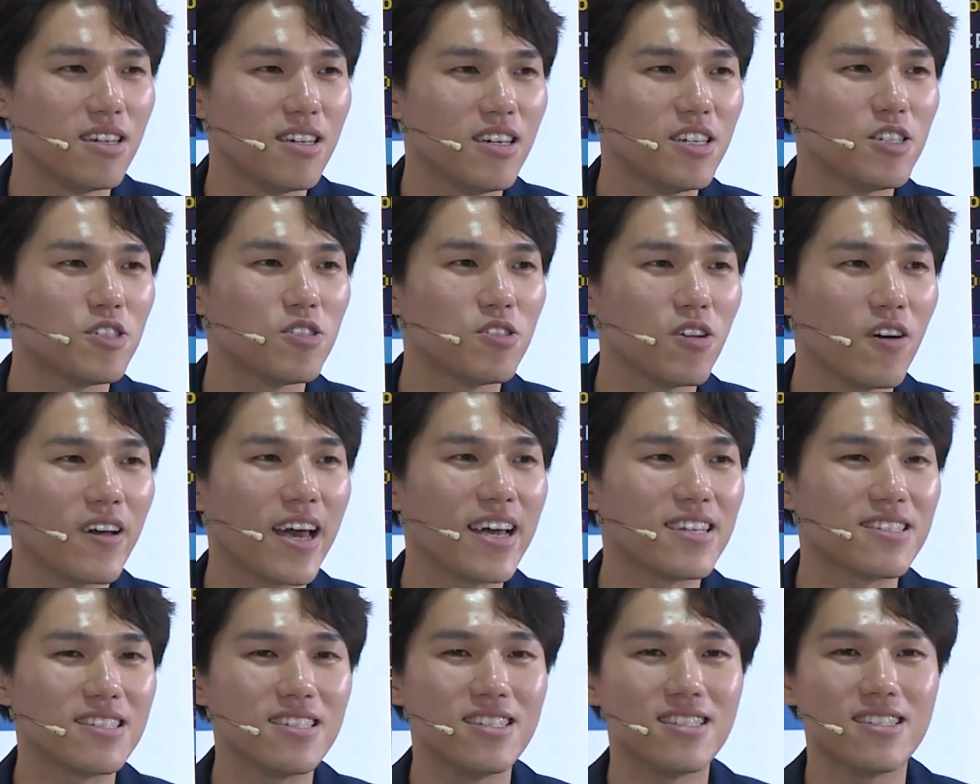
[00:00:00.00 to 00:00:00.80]
It's not
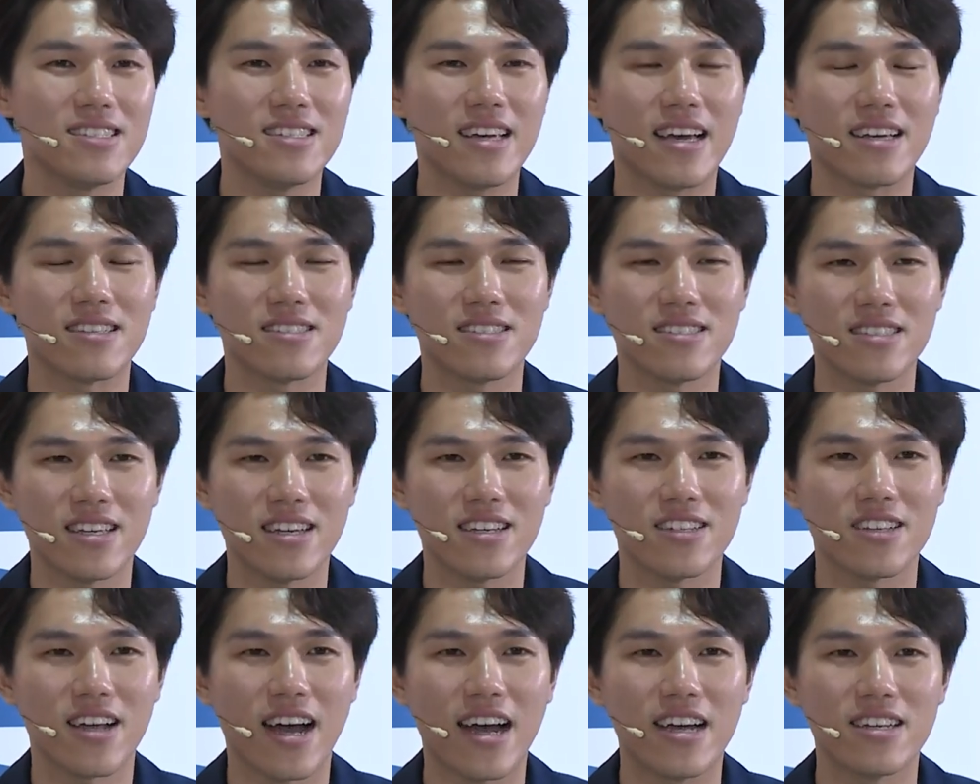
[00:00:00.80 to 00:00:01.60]
as easy as
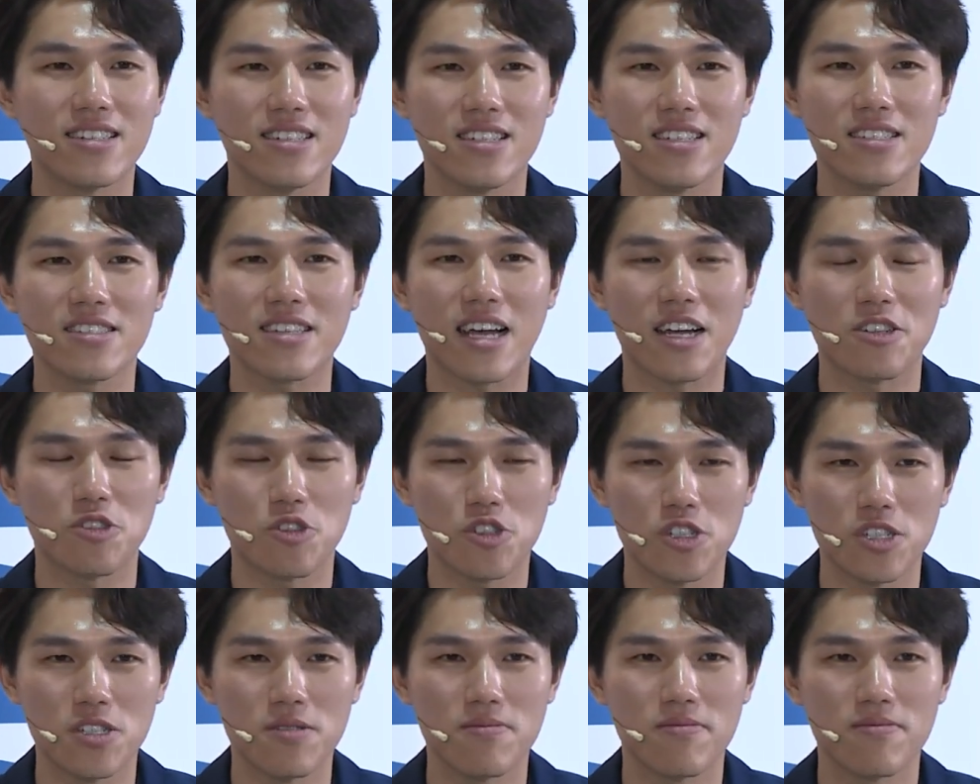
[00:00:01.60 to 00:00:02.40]
said. Ideas are
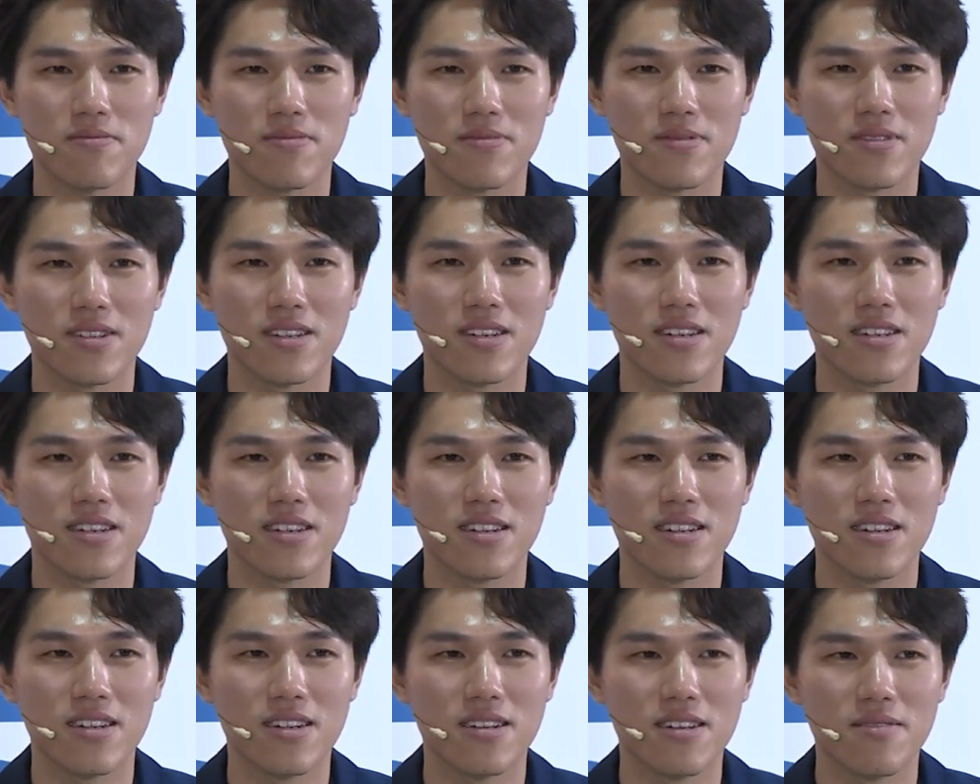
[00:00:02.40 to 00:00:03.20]
cheap,
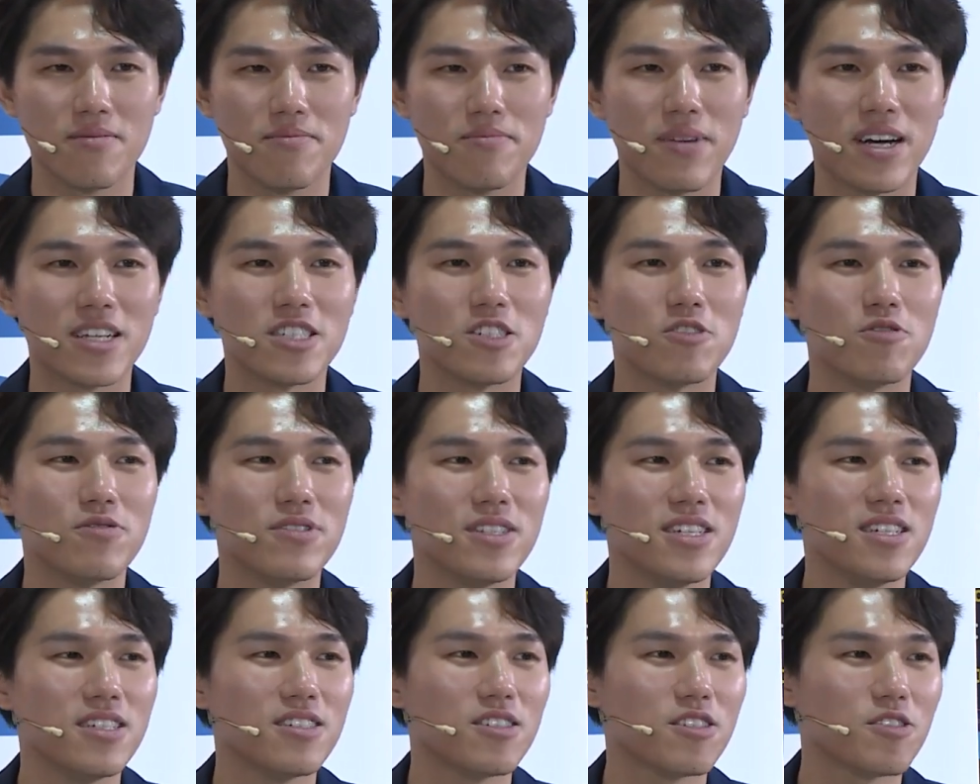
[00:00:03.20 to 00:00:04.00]
but you
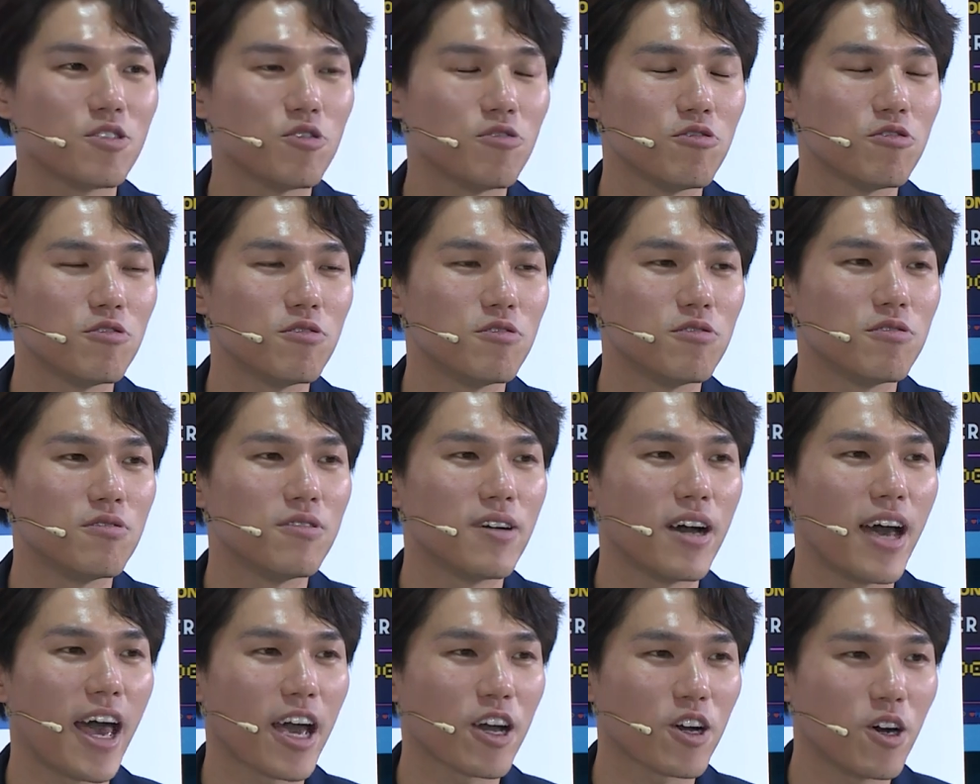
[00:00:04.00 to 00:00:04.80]
need to
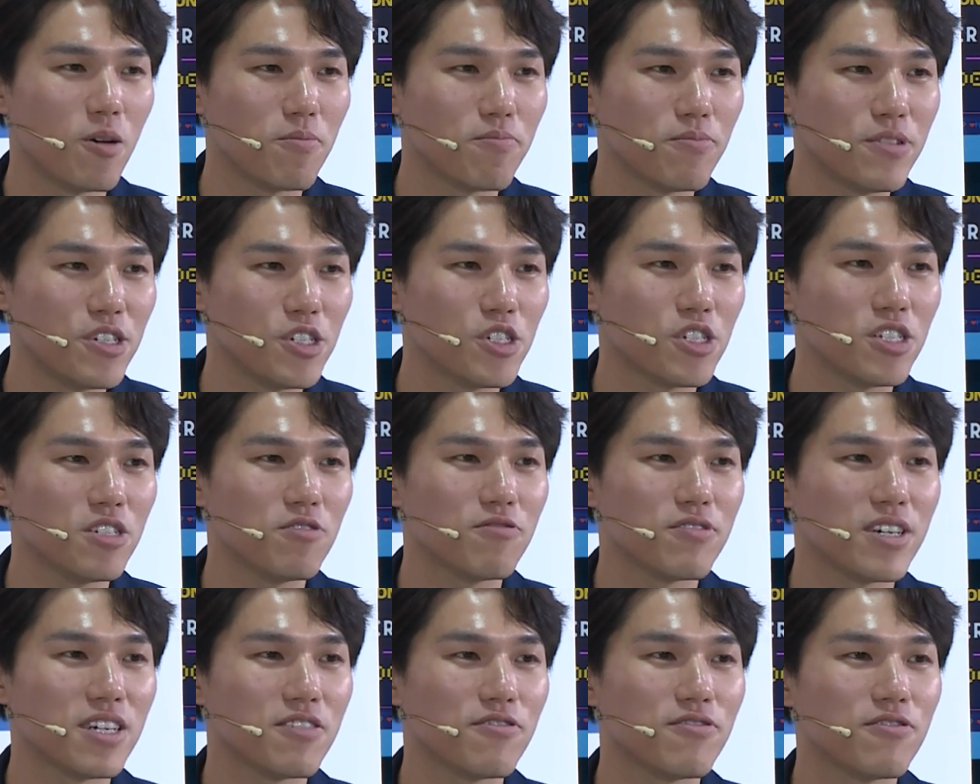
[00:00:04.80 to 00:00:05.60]
accomplish it
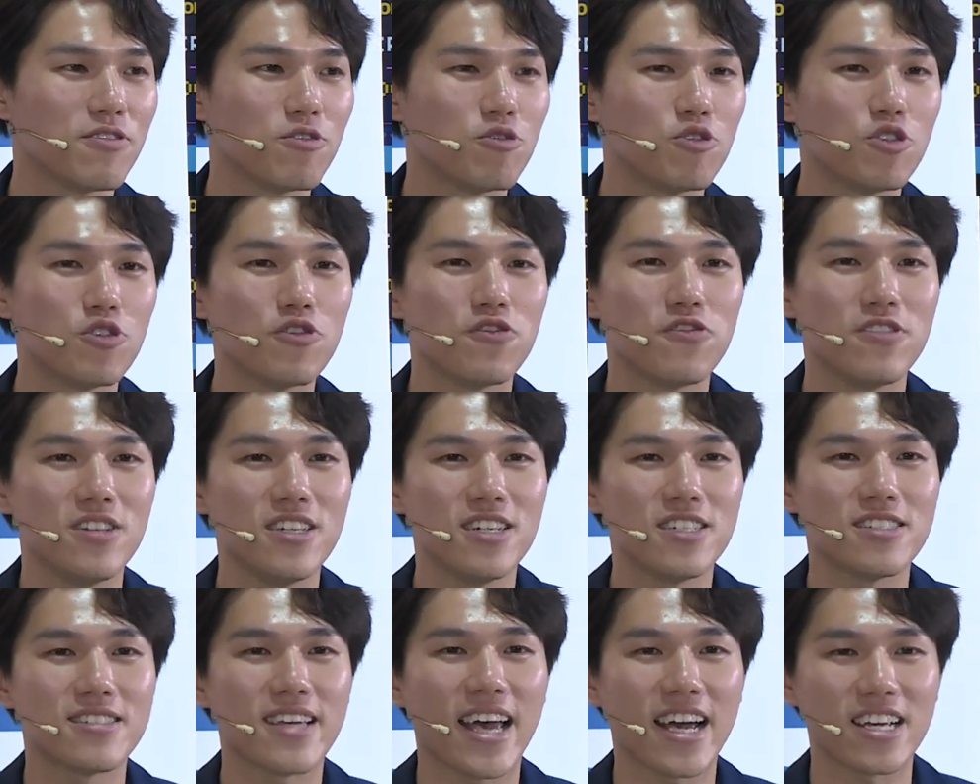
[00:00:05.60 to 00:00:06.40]
with
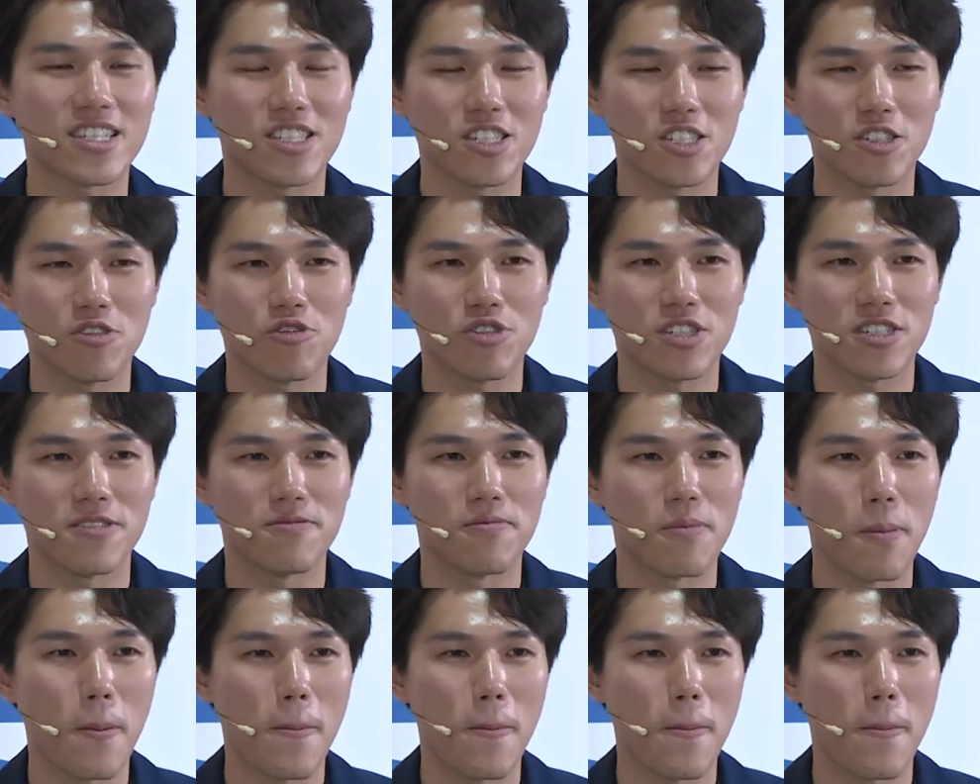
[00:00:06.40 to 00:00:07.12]
ruthless execution.